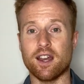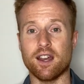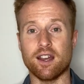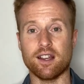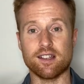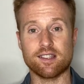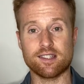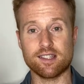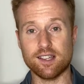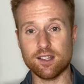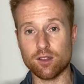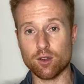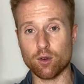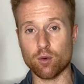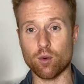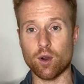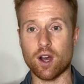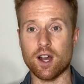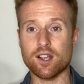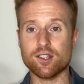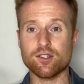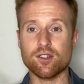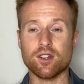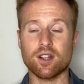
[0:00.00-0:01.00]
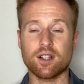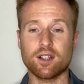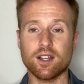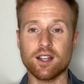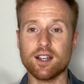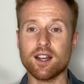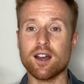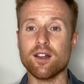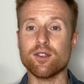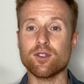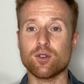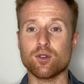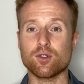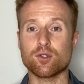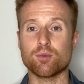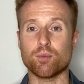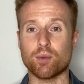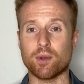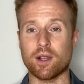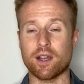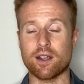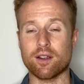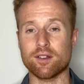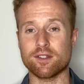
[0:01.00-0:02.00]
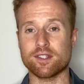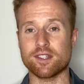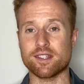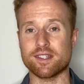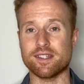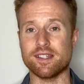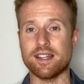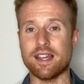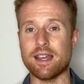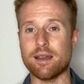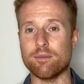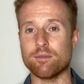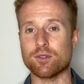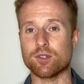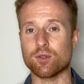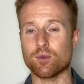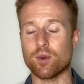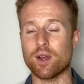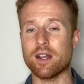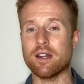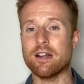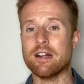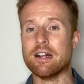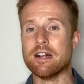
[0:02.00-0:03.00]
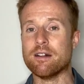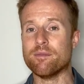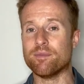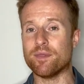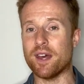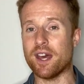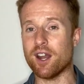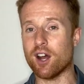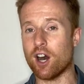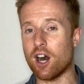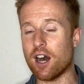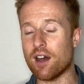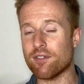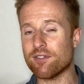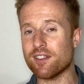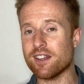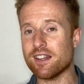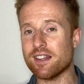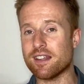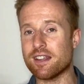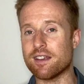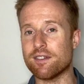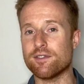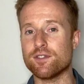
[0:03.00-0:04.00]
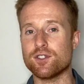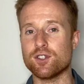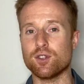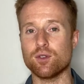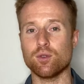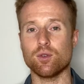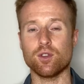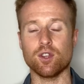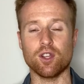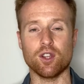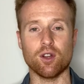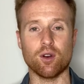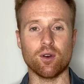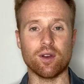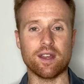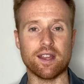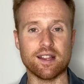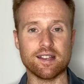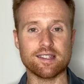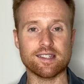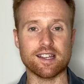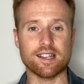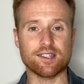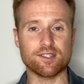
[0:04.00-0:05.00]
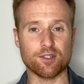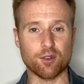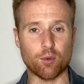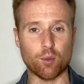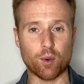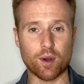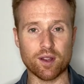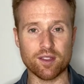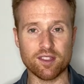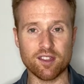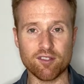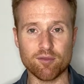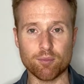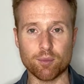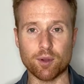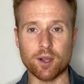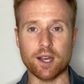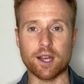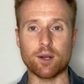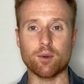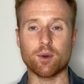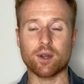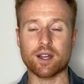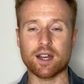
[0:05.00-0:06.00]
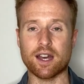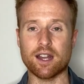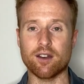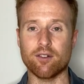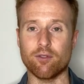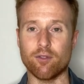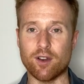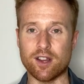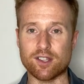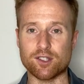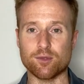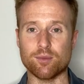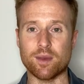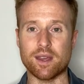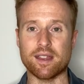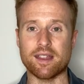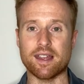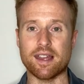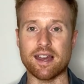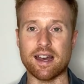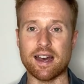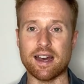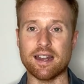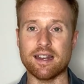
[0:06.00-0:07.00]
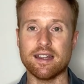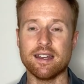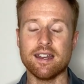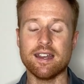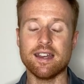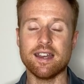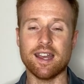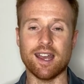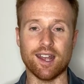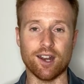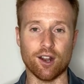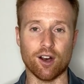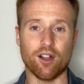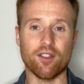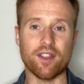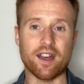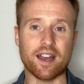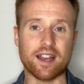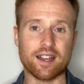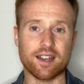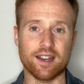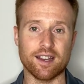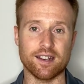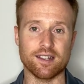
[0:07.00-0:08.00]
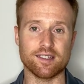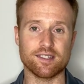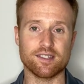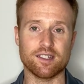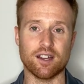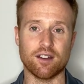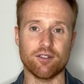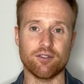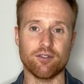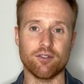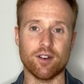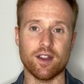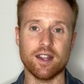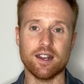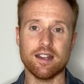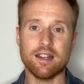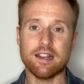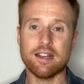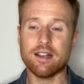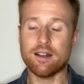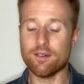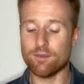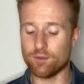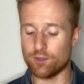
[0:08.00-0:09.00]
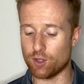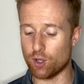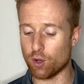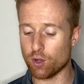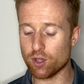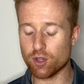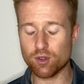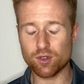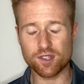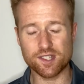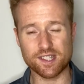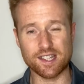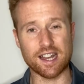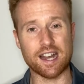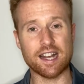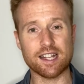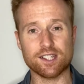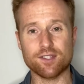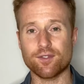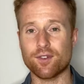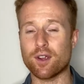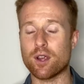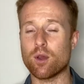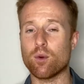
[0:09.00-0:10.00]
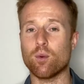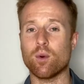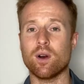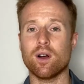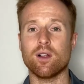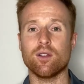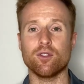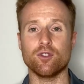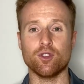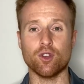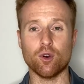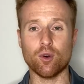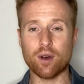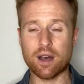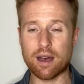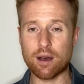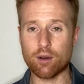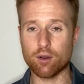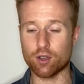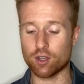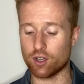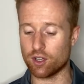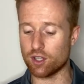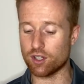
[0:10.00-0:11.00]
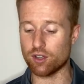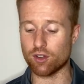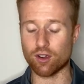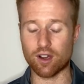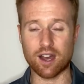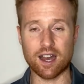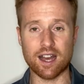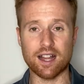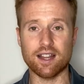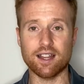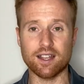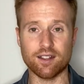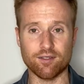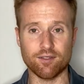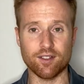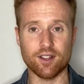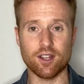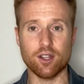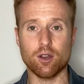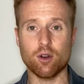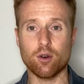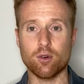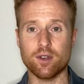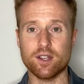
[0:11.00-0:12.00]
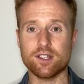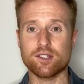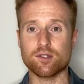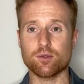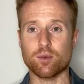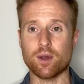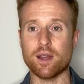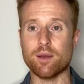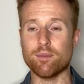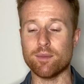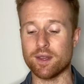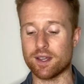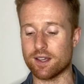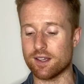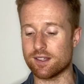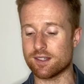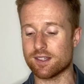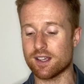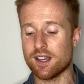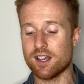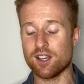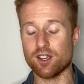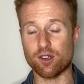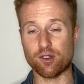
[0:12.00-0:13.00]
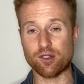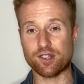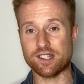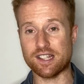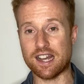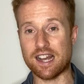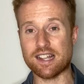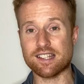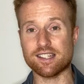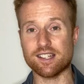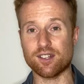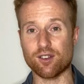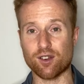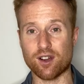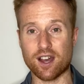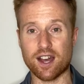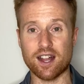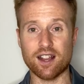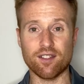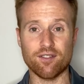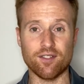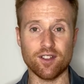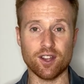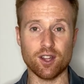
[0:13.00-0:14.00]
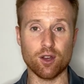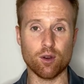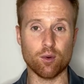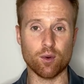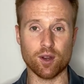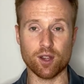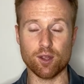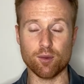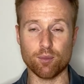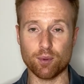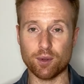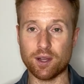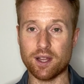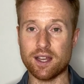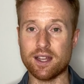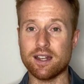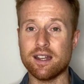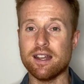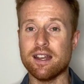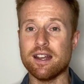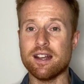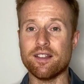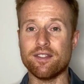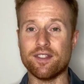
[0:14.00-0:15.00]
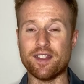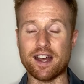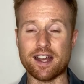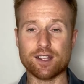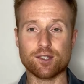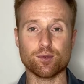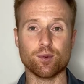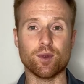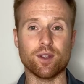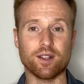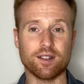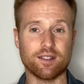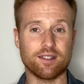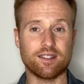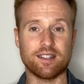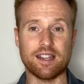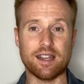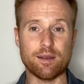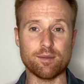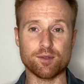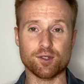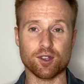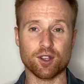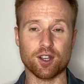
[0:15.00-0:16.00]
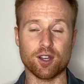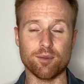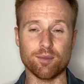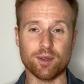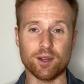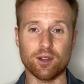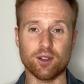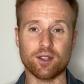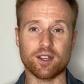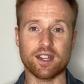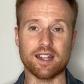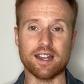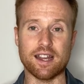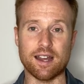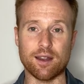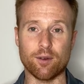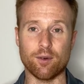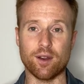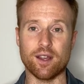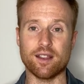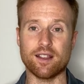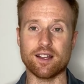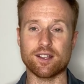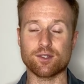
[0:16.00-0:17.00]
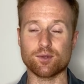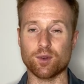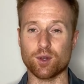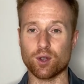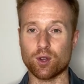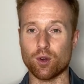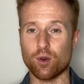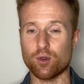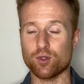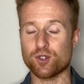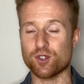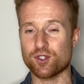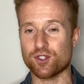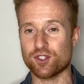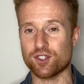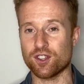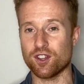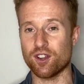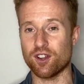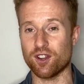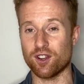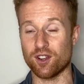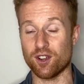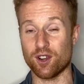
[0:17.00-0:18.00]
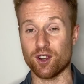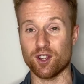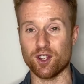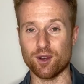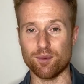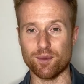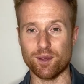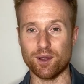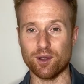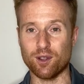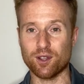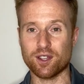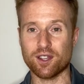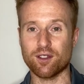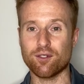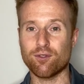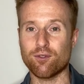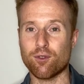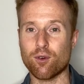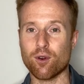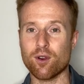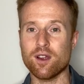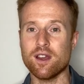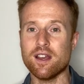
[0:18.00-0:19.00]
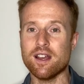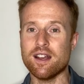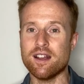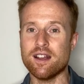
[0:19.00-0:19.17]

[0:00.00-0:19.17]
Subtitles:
See their roster and click on those players' names, right? That often gives you, you know, hints as to where they've played, what kind of resume they had, and all that kind of stuff, right? Know your stats very well, know how good your highlight video is, right? Because your stats in your highlight video where you played, that's what teams are gonna be looking at, right? That's what coaches are gonna be looking for.